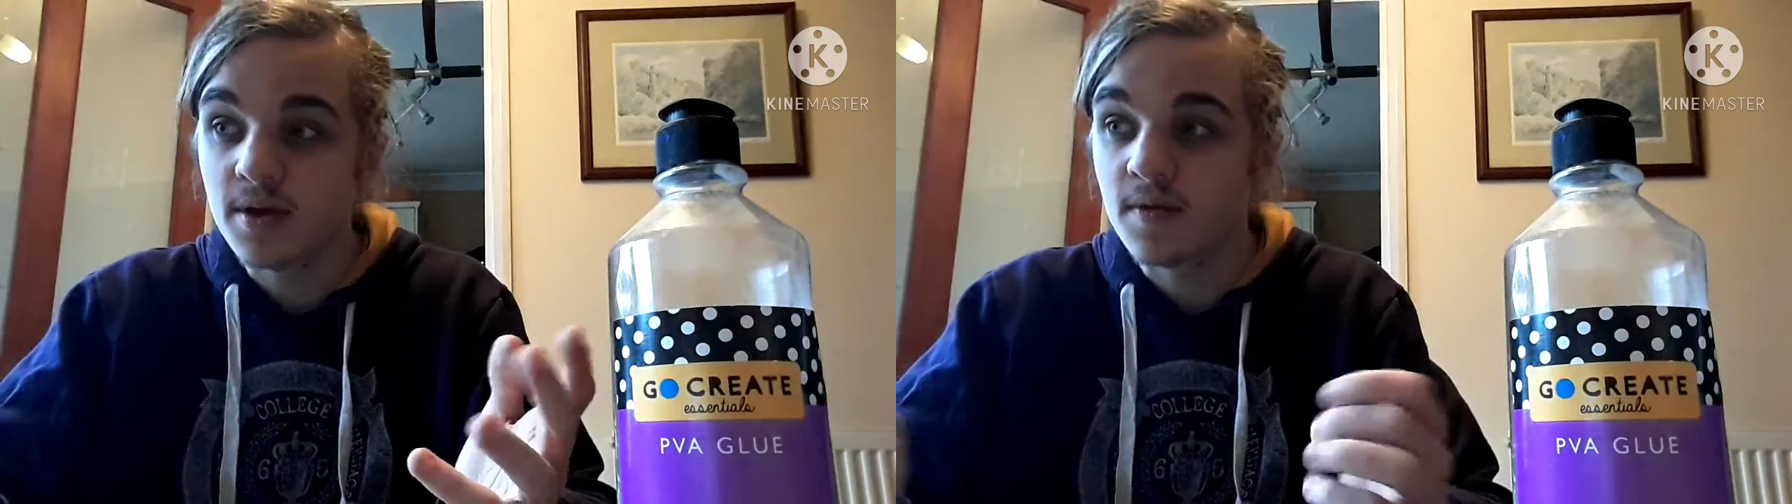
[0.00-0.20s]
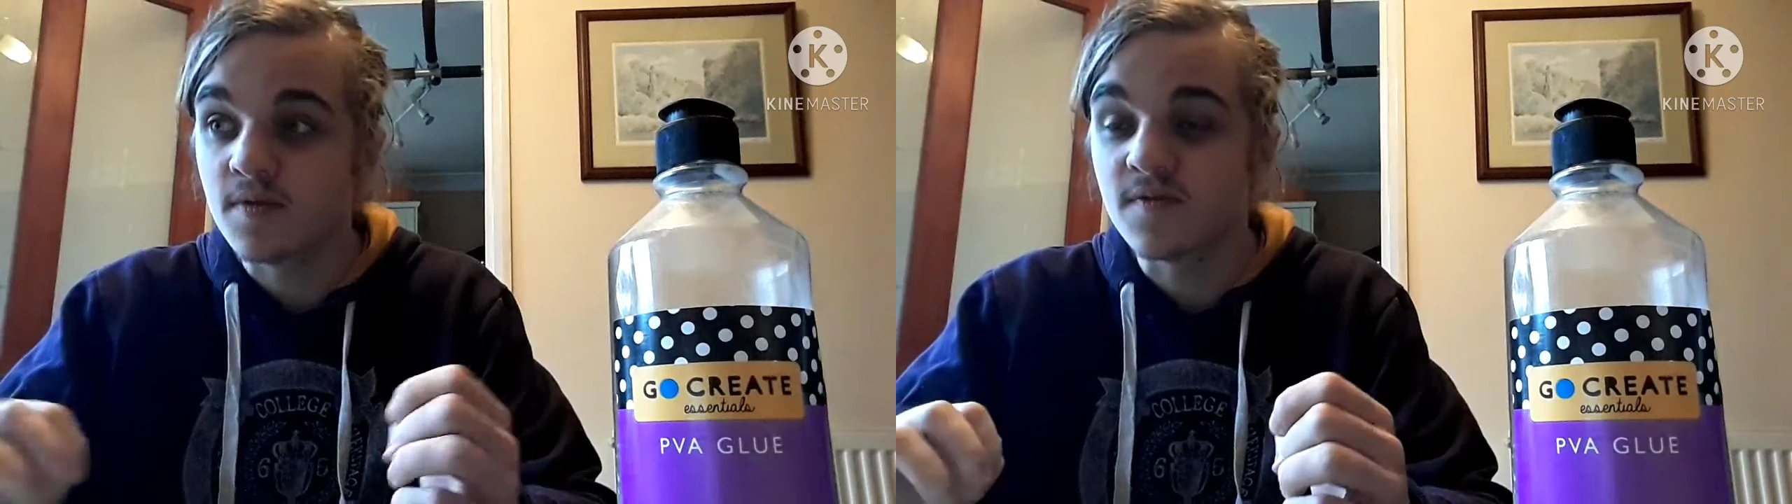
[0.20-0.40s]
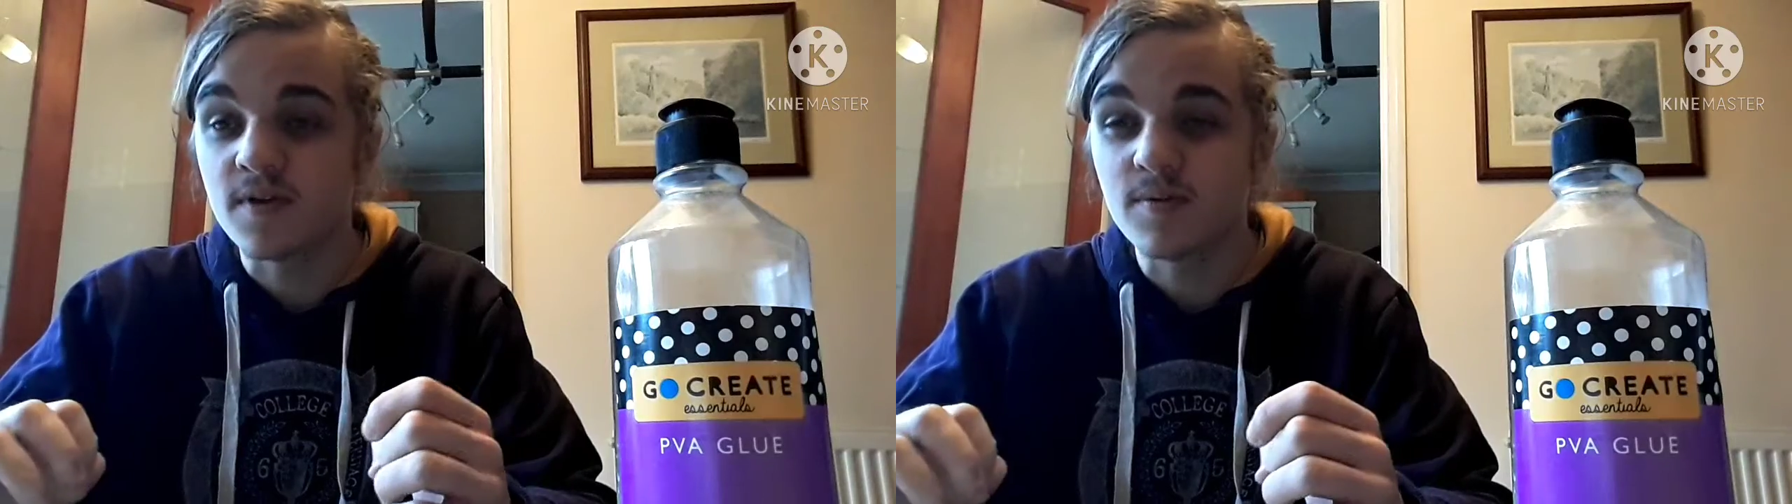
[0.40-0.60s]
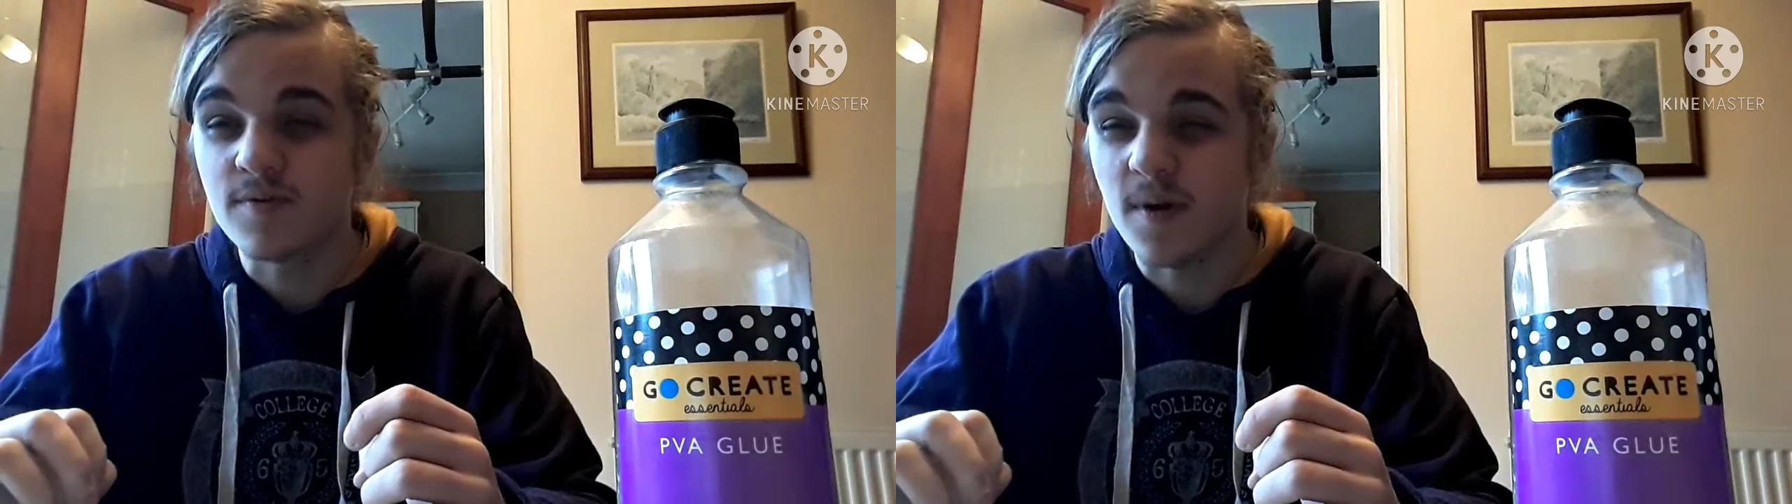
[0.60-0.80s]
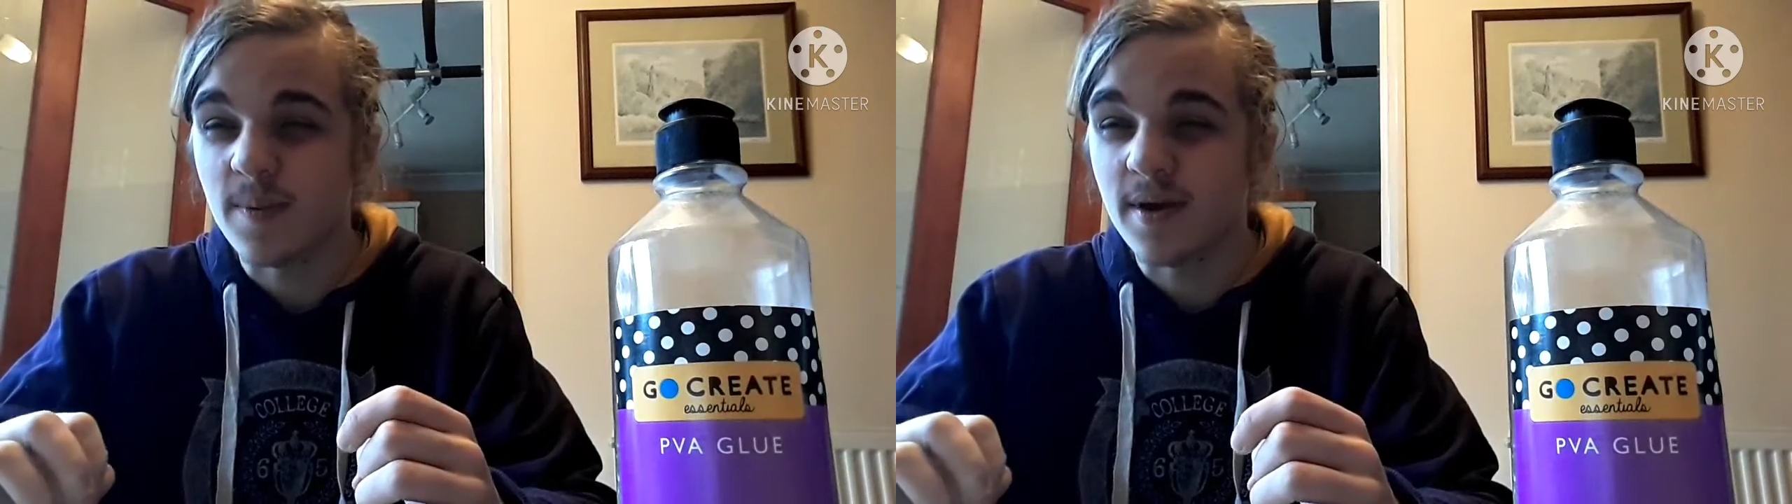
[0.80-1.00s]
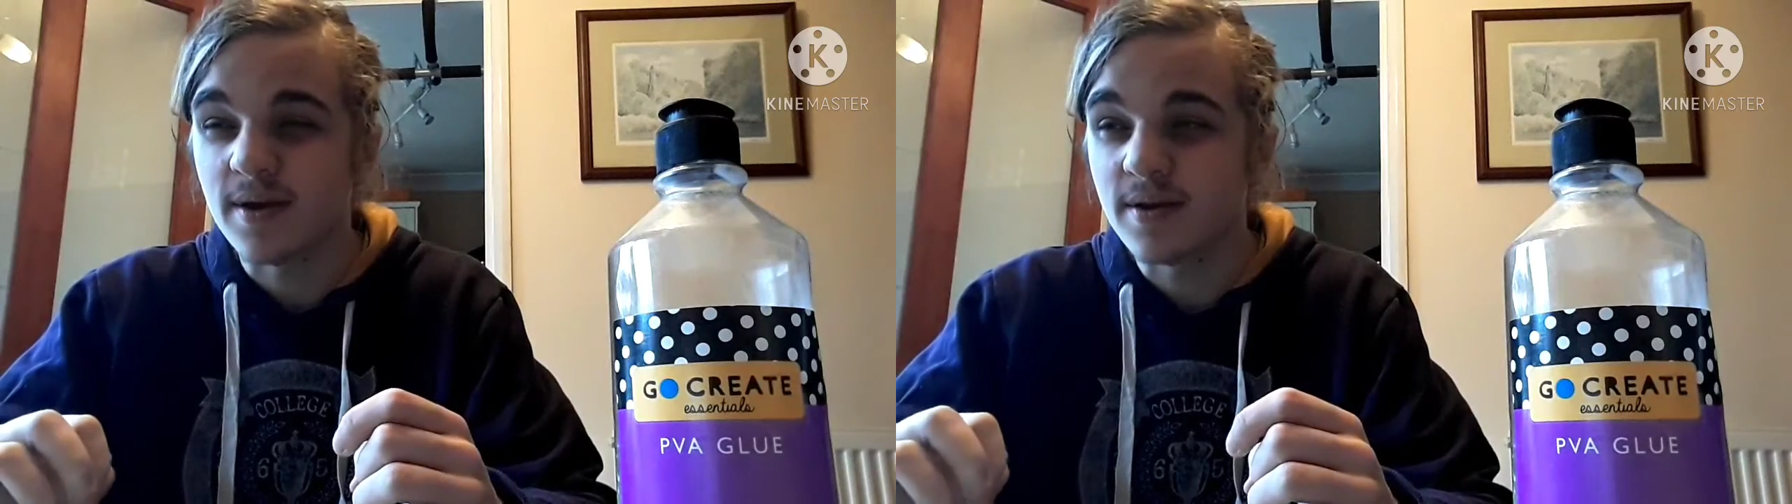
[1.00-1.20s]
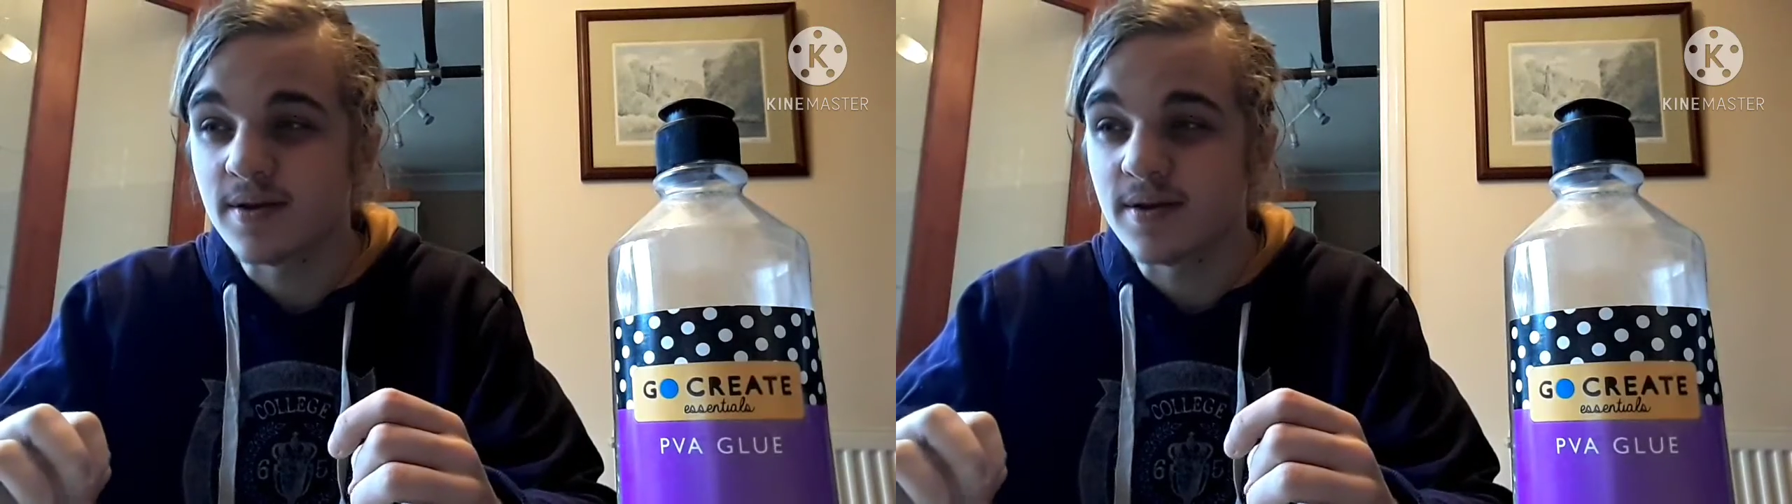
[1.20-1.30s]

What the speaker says: using Christmas wrapping.